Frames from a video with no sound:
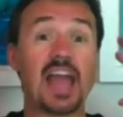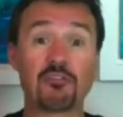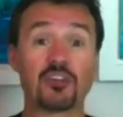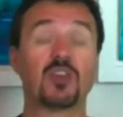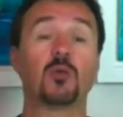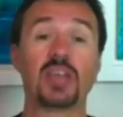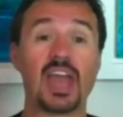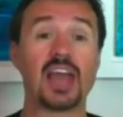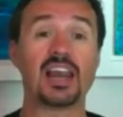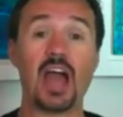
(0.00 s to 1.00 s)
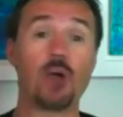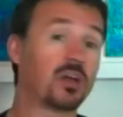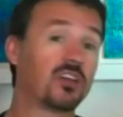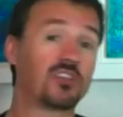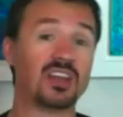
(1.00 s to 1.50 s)
everything we can now
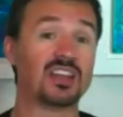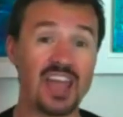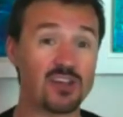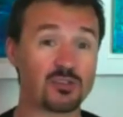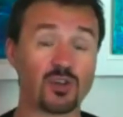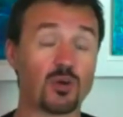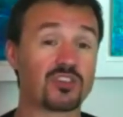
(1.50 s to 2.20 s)
because in a day or so it's